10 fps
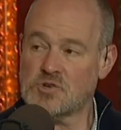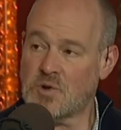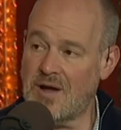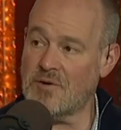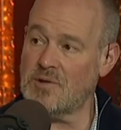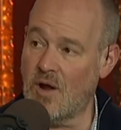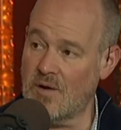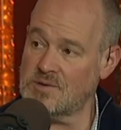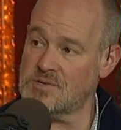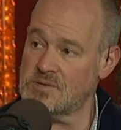That Trevor
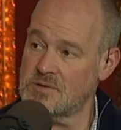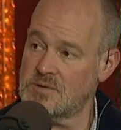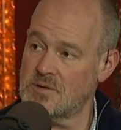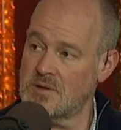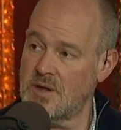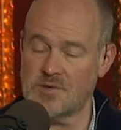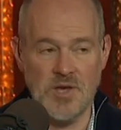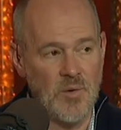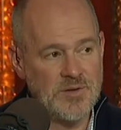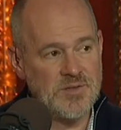Lawrence
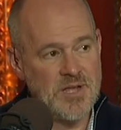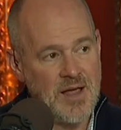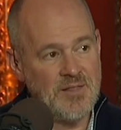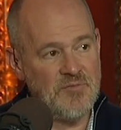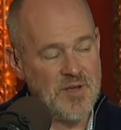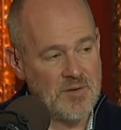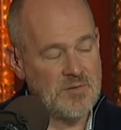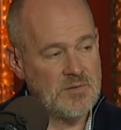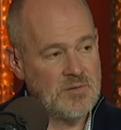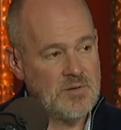is going to take the
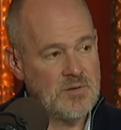field